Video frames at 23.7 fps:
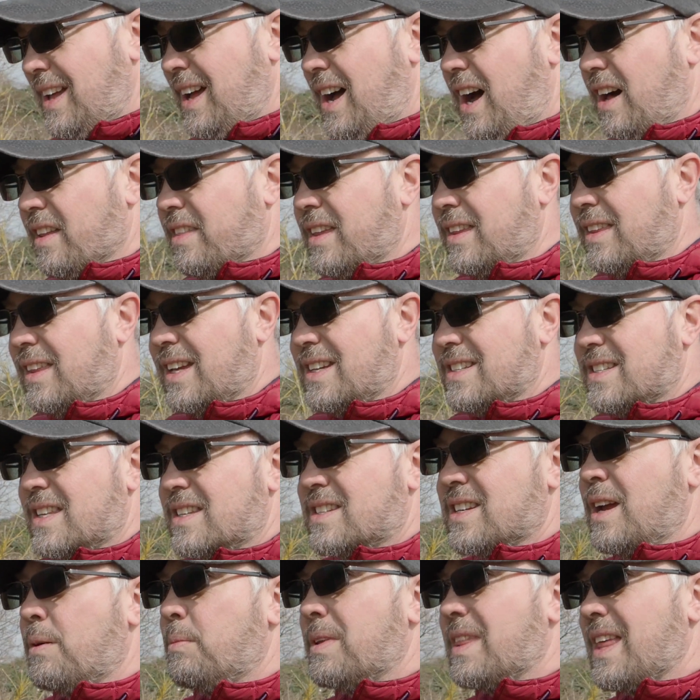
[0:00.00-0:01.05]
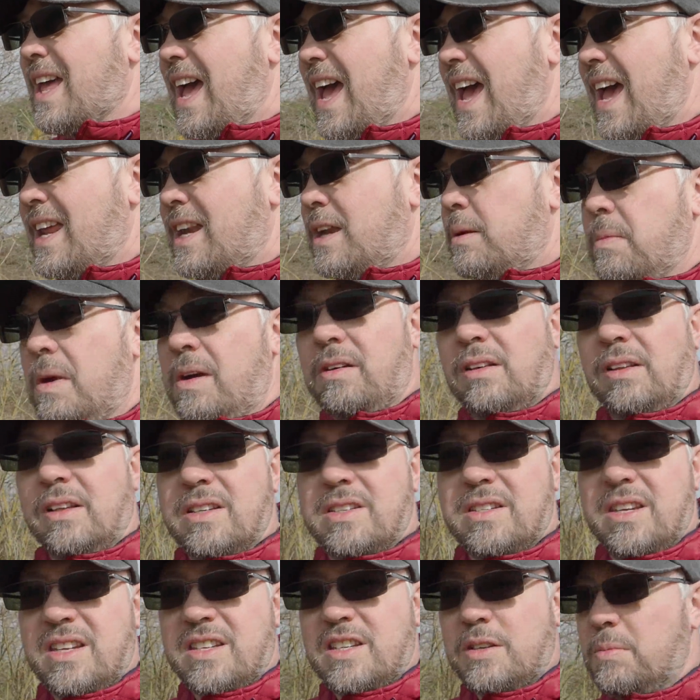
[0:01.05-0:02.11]
I think that's the same with any mirrorless
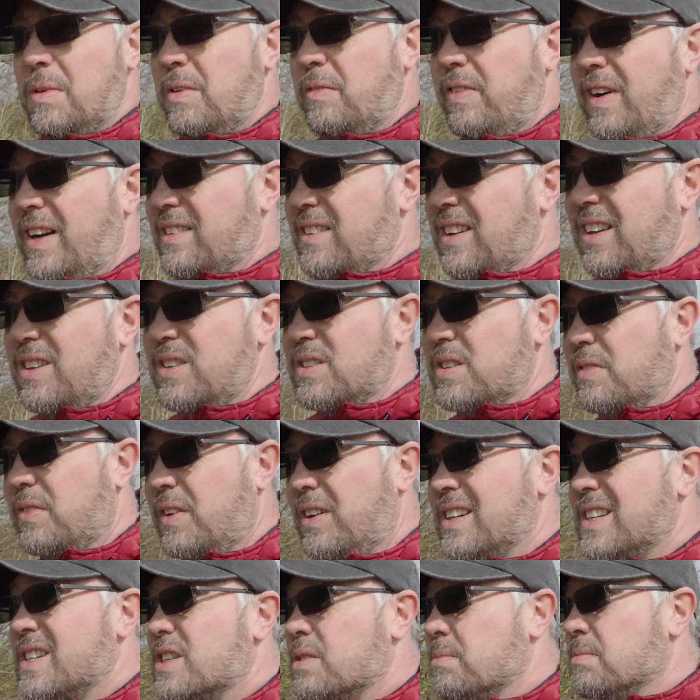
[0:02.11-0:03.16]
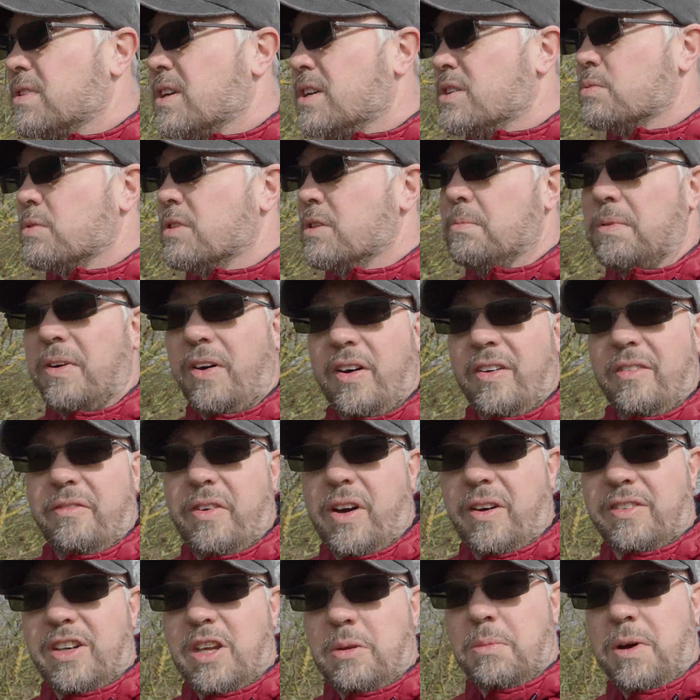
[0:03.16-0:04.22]
system. In fact, I used to find it sometimes with the
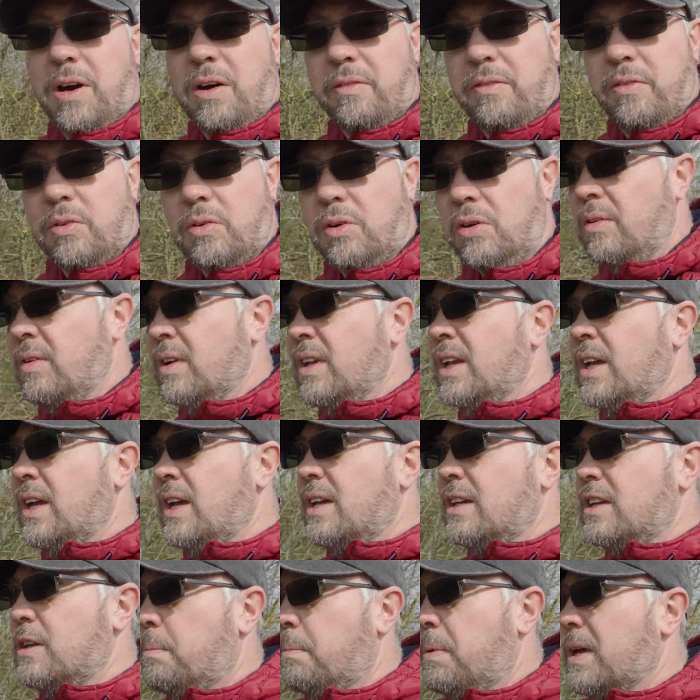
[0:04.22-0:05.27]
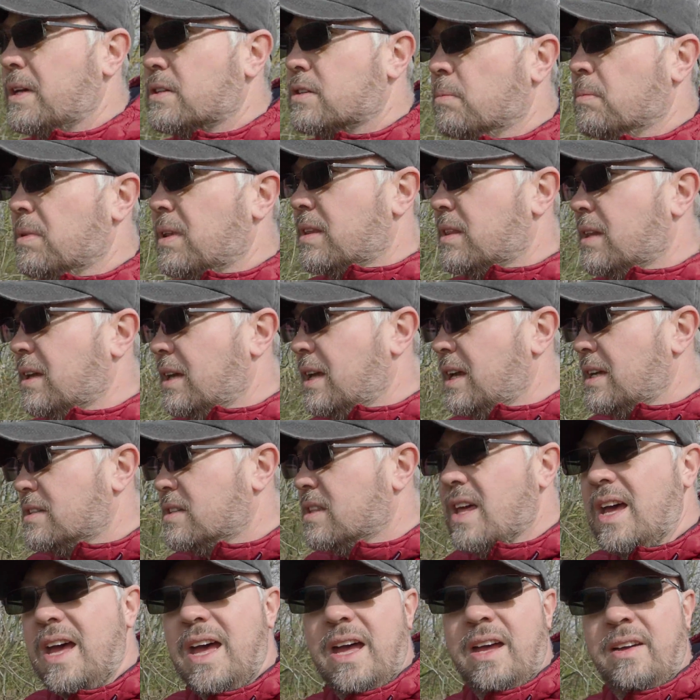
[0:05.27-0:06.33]
5D Mark IV. You pick something, think it's
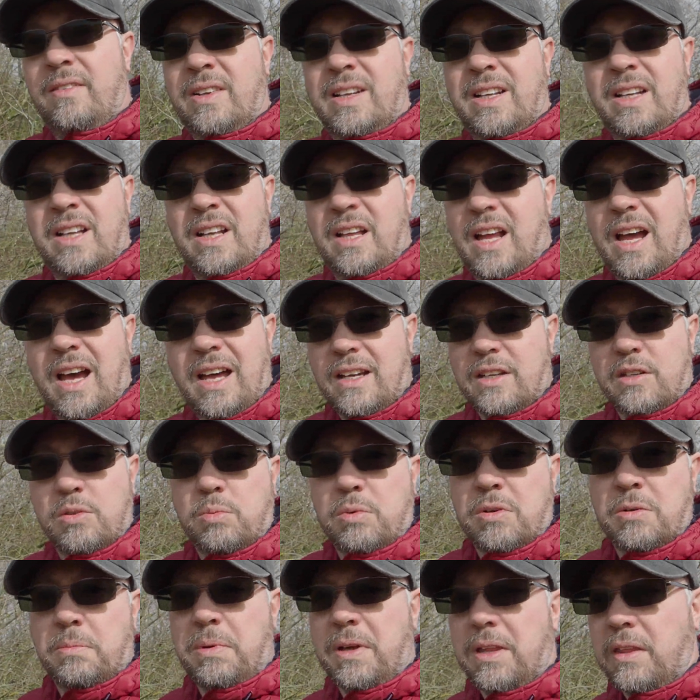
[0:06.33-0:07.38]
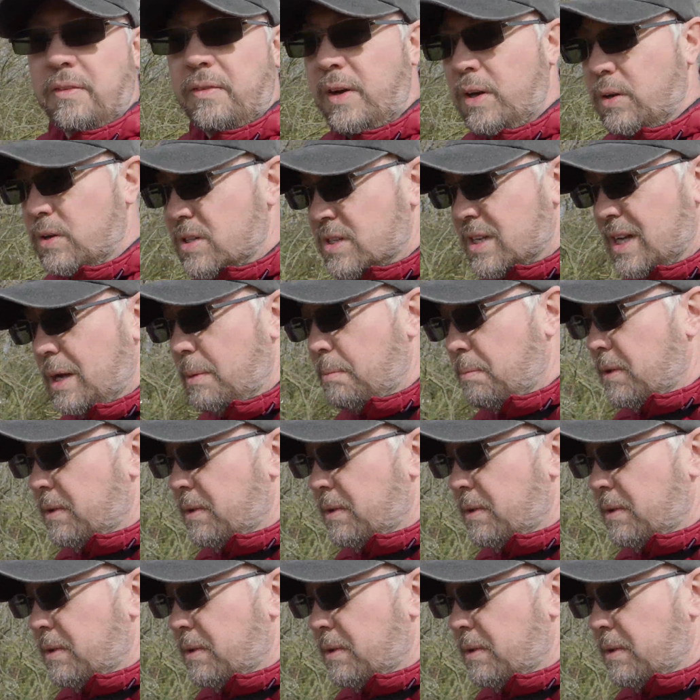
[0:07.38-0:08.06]
there, and it just wouldn't pick the focus out.